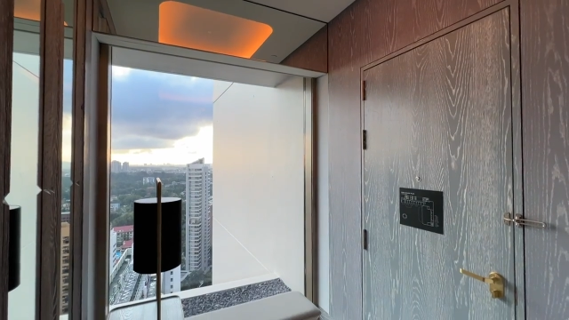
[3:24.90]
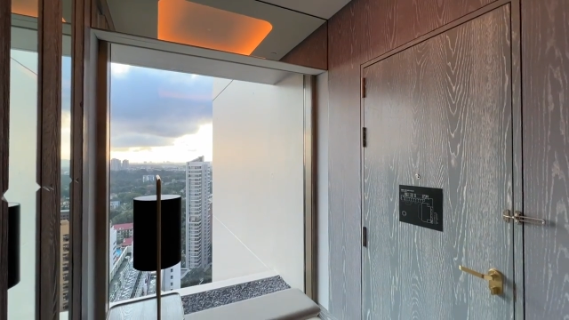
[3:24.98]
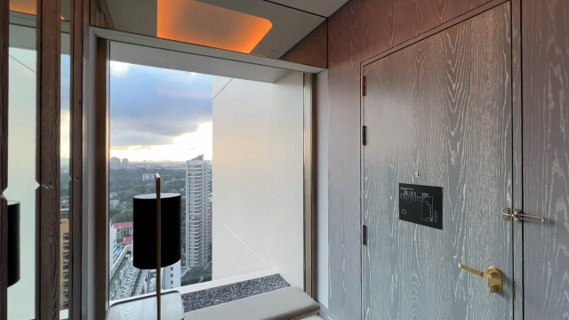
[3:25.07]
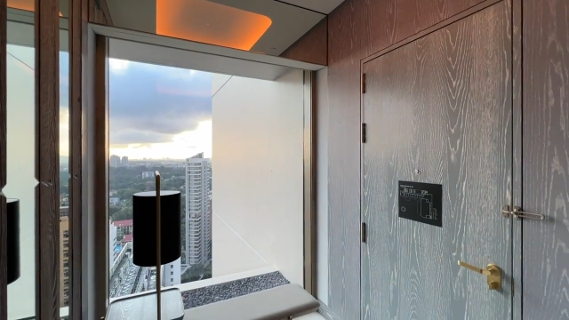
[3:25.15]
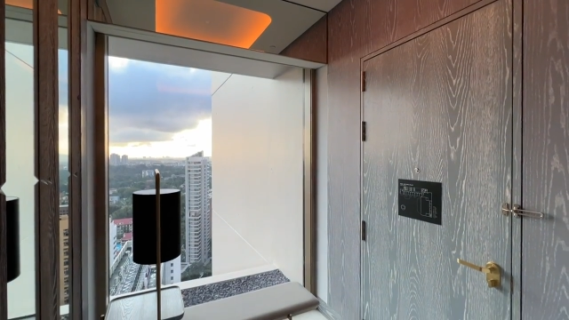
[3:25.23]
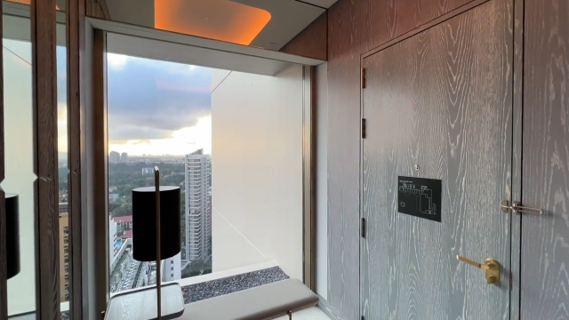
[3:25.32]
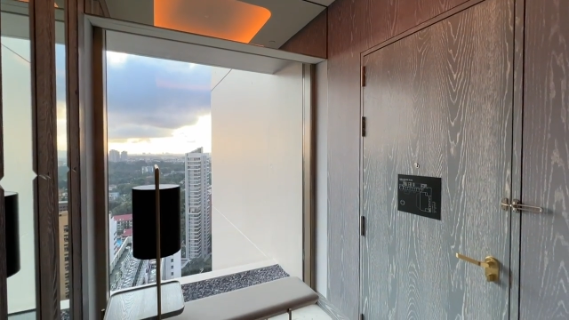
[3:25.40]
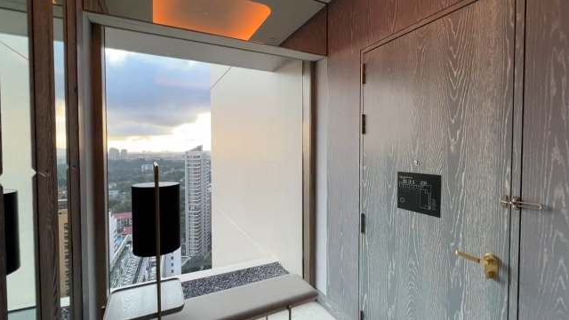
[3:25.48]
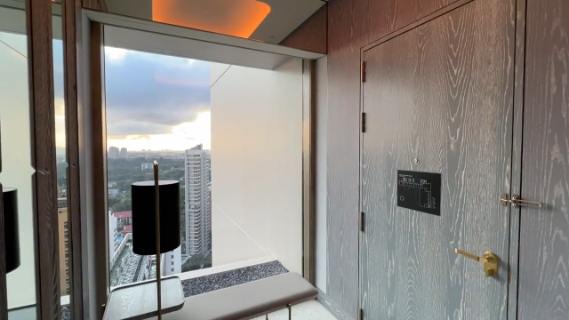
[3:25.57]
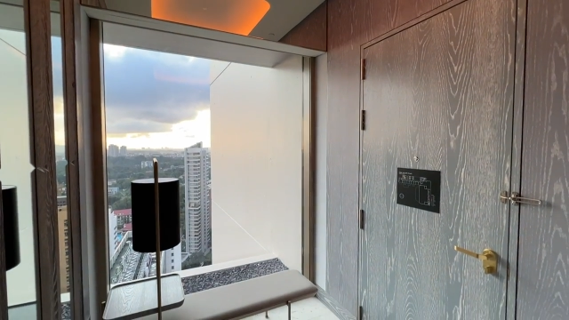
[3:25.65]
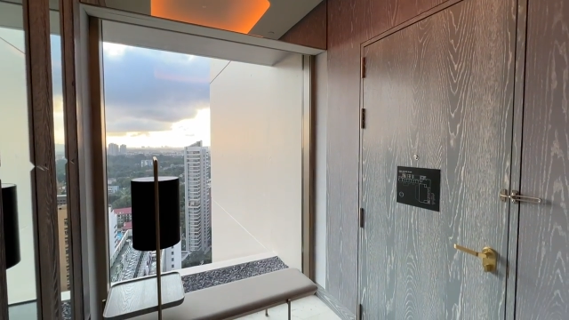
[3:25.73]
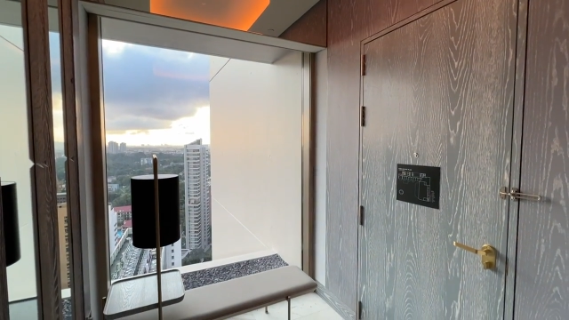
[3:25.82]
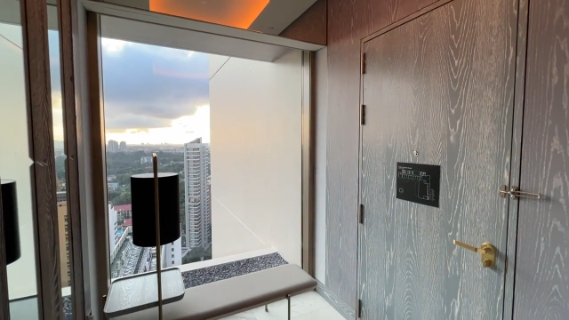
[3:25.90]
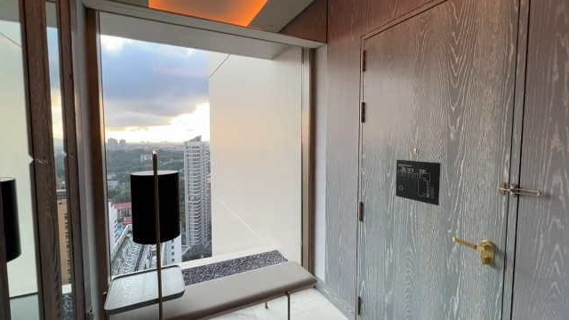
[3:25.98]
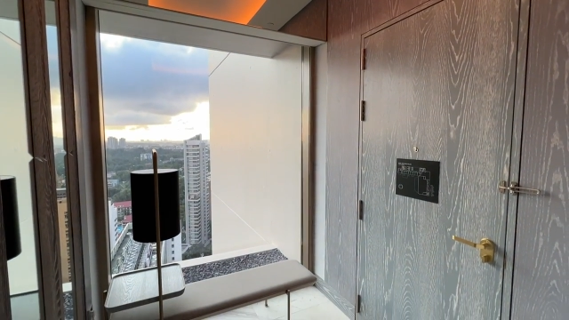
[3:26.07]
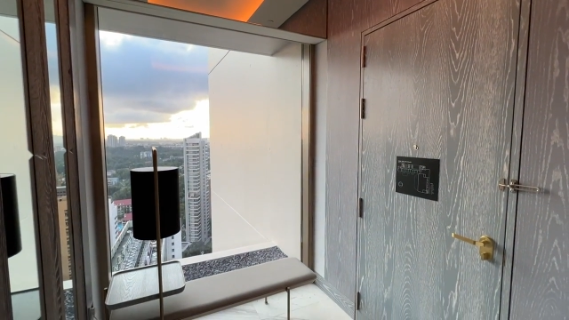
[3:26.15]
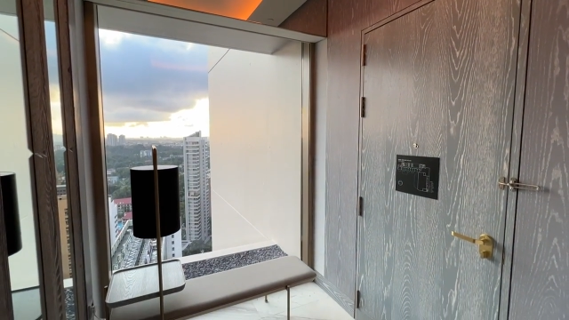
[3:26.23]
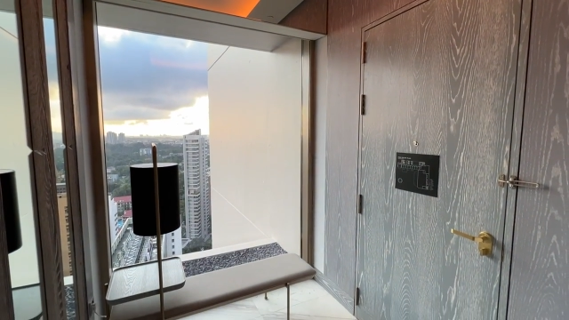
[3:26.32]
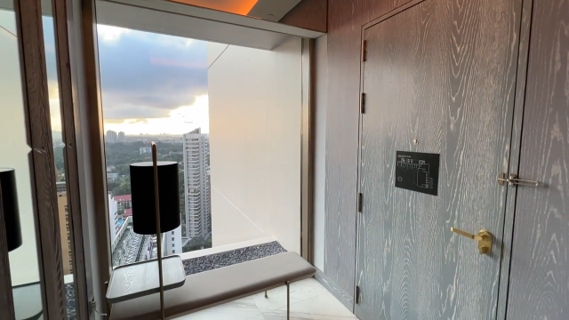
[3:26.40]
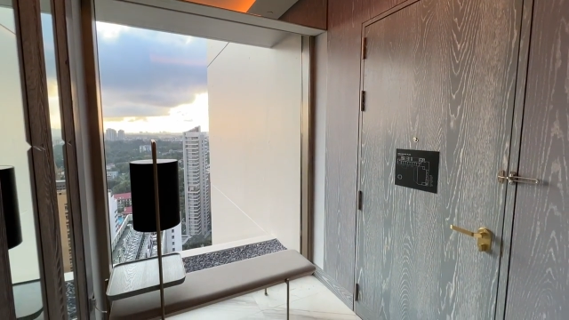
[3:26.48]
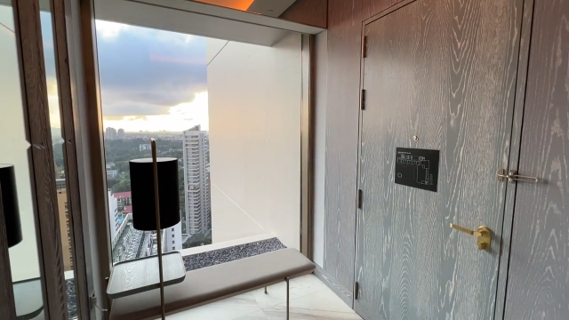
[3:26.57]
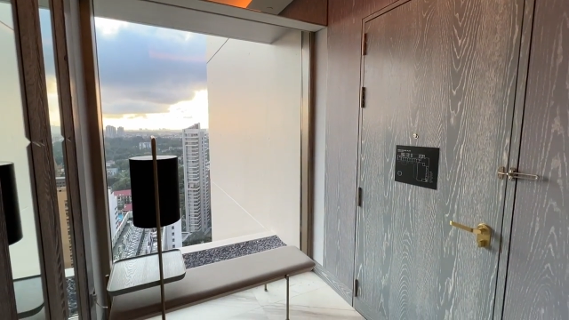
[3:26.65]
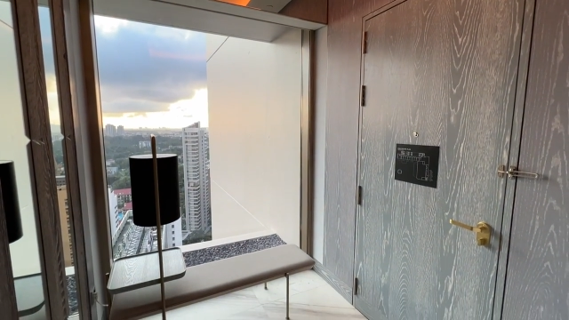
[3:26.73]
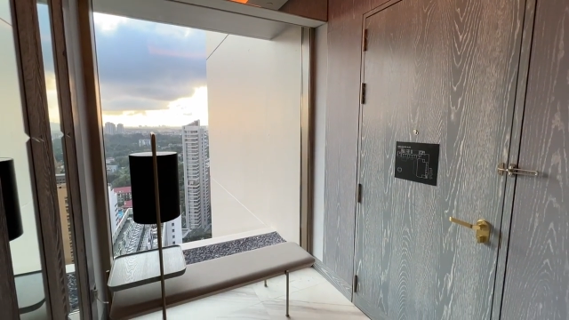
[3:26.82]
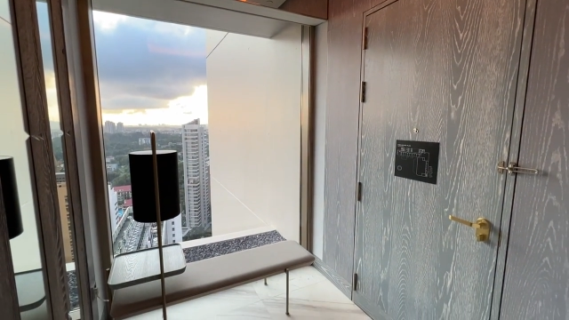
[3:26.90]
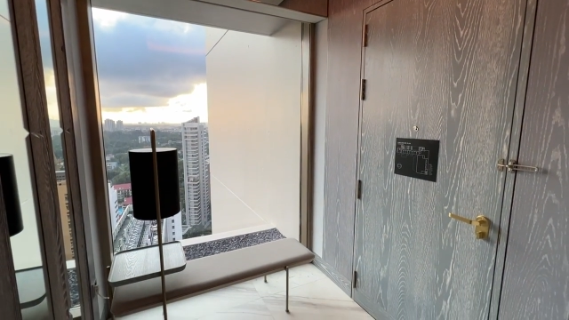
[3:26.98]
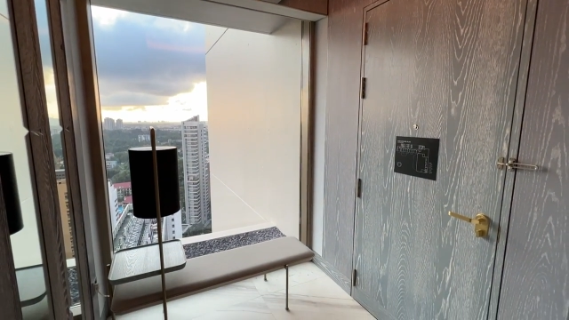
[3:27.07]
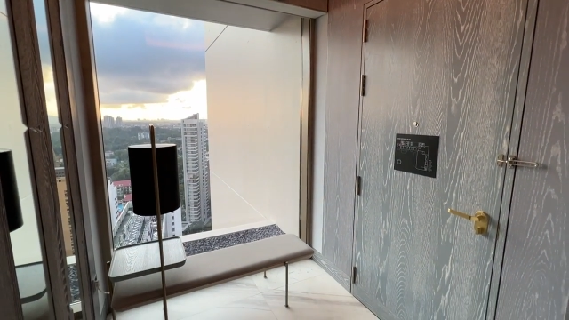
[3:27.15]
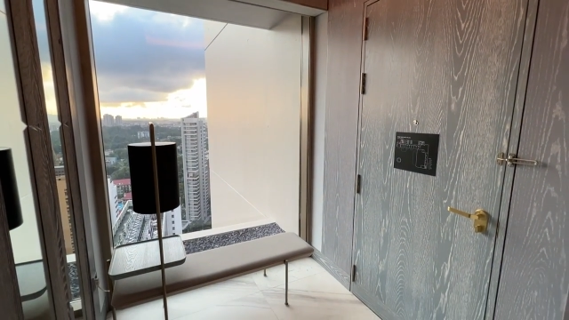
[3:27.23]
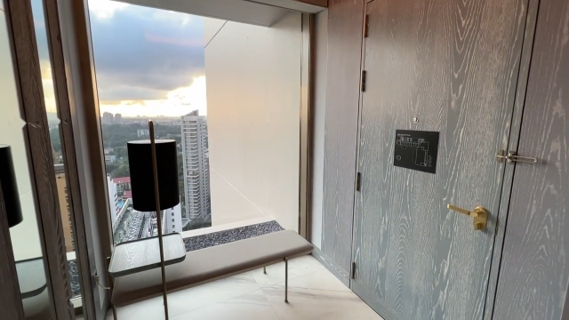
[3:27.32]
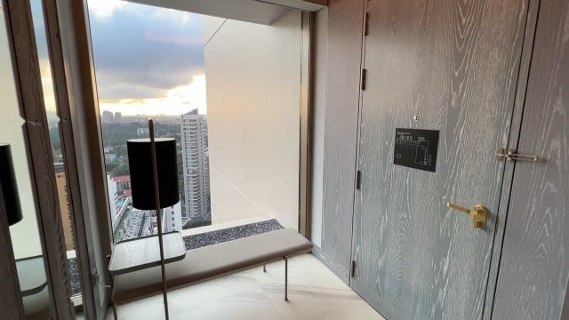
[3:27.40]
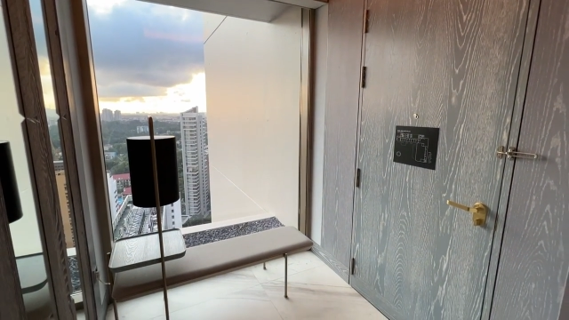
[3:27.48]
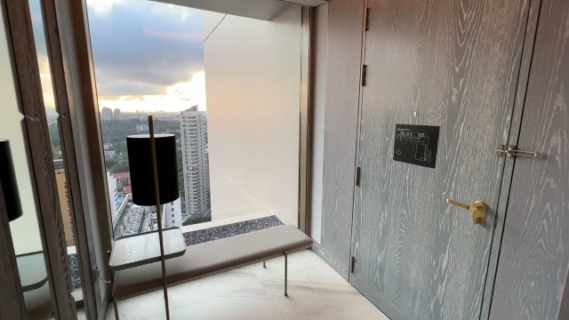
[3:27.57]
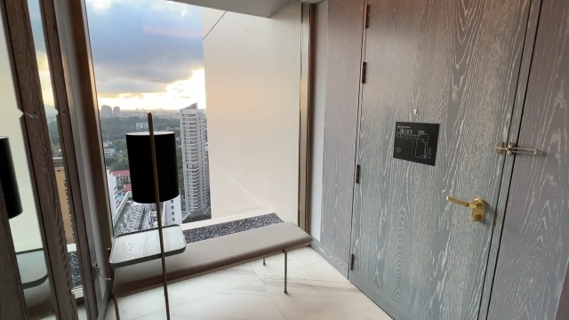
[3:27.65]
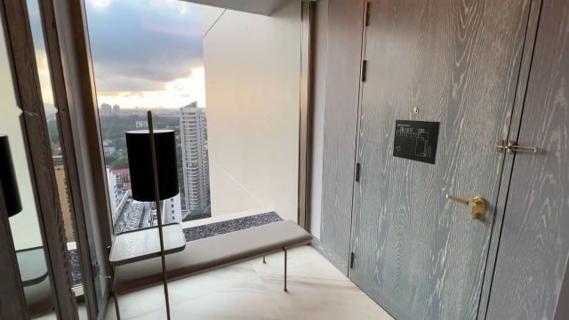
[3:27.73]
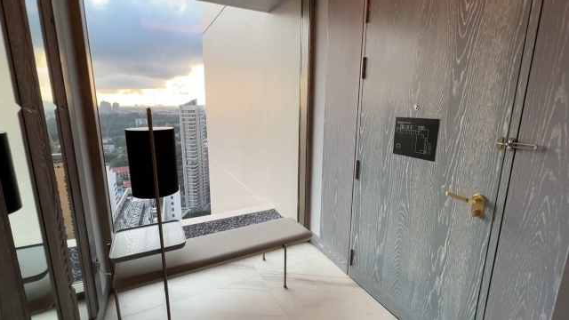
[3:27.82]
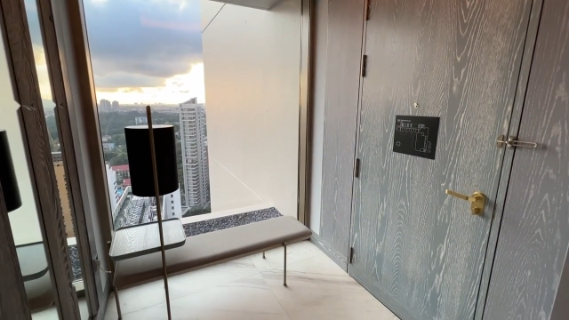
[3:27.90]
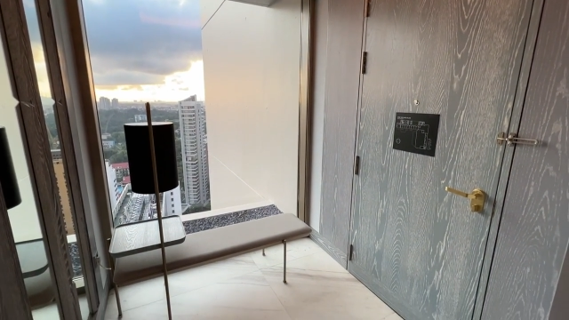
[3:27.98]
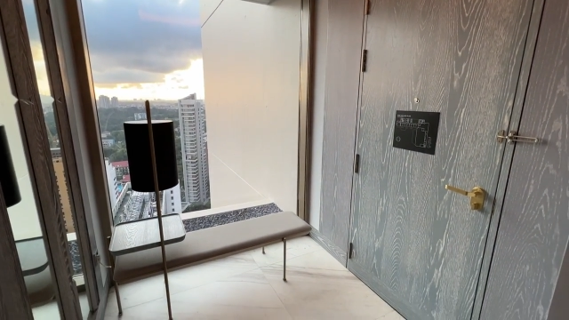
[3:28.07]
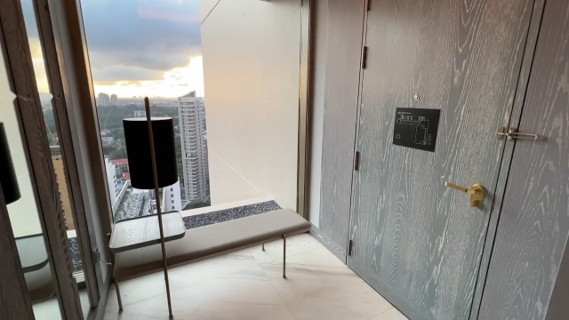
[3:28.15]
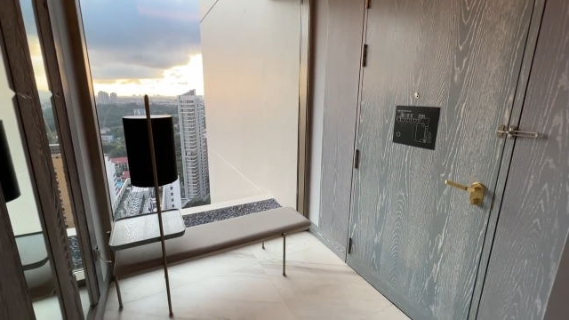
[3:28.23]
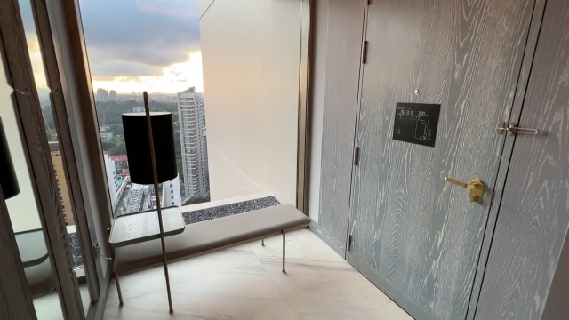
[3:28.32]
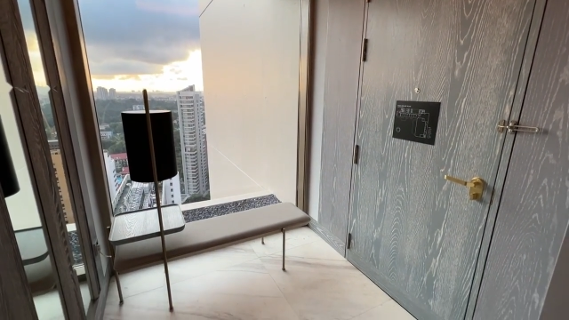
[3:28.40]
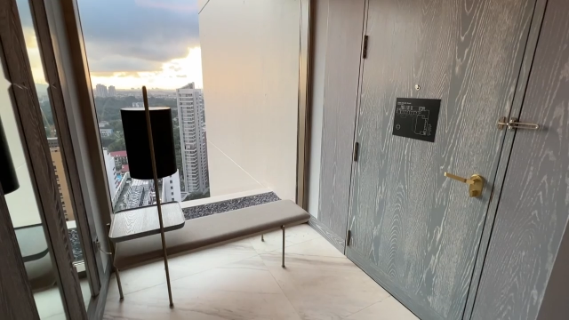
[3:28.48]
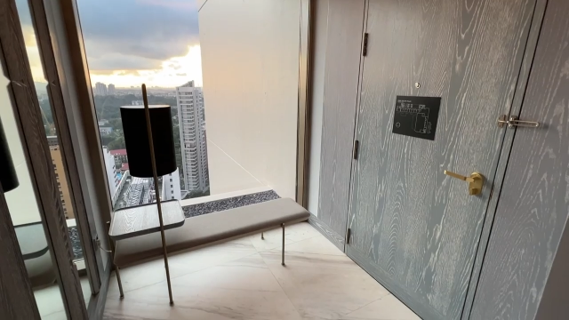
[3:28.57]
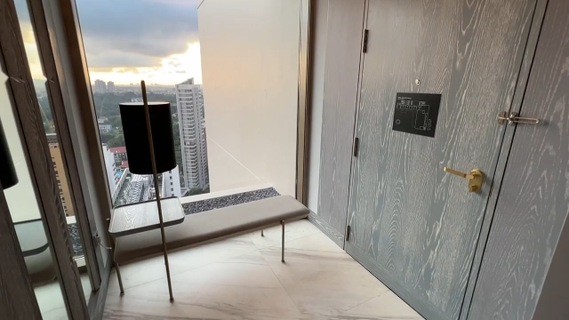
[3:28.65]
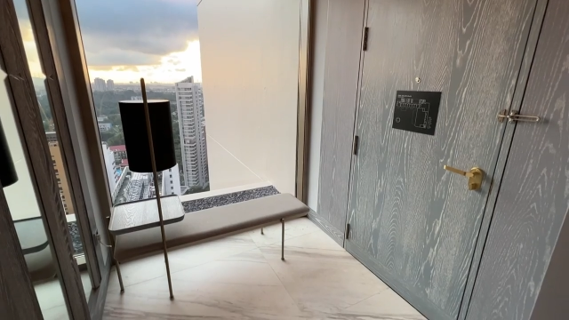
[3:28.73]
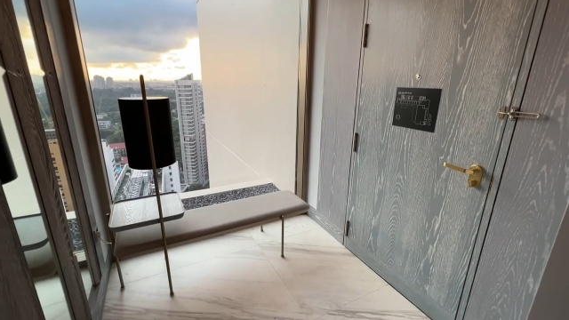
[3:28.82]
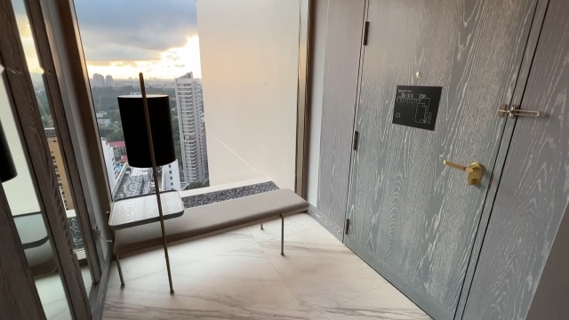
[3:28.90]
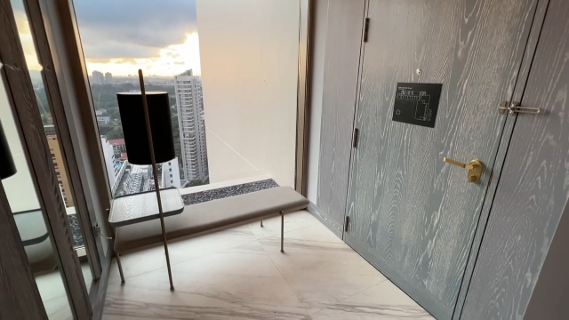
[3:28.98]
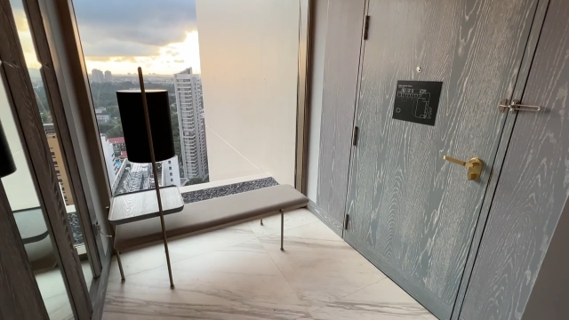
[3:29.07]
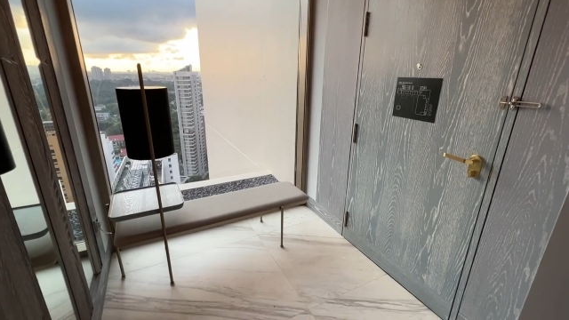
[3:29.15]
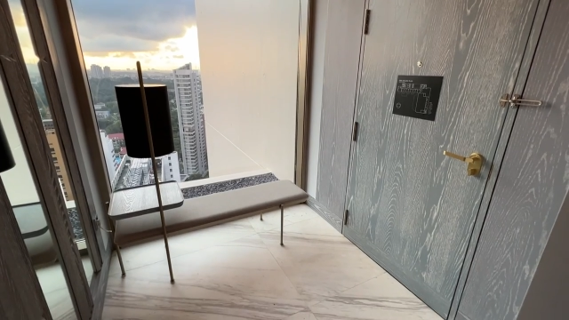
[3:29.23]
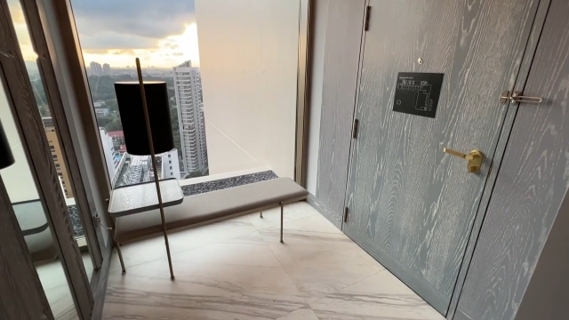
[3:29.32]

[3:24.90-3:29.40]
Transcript: [unreadable: no face in view]